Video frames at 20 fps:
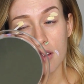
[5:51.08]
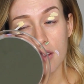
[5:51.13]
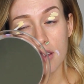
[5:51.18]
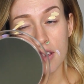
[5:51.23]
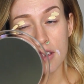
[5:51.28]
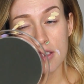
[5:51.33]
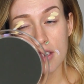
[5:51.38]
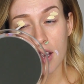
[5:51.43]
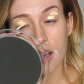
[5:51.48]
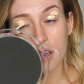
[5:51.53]

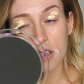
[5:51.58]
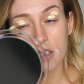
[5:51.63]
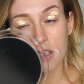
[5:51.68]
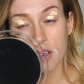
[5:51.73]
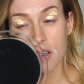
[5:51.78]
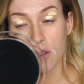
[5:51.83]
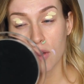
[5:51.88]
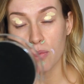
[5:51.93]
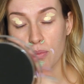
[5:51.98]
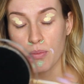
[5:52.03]
These
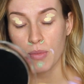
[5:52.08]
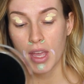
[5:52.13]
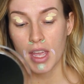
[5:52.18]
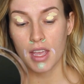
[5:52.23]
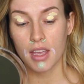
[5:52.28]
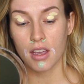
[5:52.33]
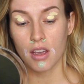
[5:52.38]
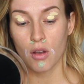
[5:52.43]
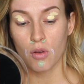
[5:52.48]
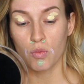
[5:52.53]
actually
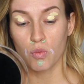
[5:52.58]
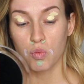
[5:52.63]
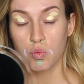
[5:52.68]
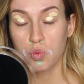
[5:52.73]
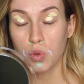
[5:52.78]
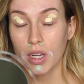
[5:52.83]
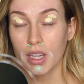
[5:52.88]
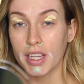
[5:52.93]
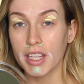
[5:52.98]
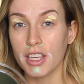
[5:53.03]
make
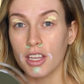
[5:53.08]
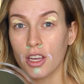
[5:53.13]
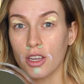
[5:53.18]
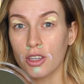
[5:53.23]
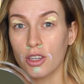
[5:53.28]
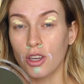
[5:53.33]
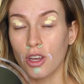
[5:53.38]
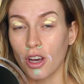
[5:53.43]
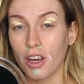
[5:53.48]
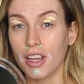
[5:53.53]

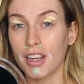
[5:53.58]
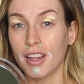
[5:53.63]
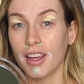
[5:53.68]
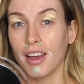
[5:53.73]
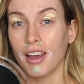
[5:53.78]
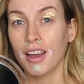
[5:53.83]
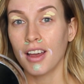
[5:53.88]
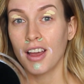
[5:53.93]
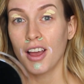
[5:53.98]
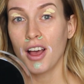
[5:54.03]
really good
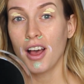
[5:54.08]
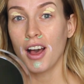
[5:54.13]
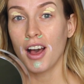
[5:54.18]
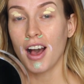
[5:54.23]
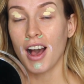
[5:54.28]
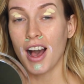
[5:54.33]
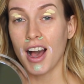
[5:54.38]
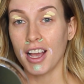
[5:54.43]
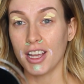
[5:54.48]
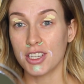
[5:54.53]

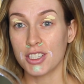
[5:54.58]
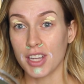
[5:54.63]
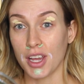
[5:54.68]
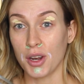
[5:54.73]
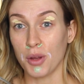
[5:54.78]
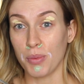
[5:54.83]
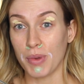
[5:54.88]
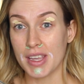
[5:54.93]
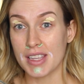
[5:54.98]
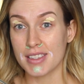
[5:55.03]

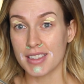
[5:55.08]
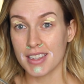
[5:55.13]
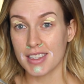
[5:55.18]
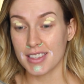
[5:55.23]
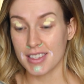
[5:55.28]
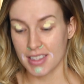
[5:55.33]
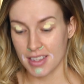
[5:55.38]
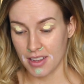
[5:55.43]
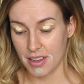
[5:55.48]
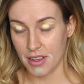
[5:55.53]
eyeshadow bases.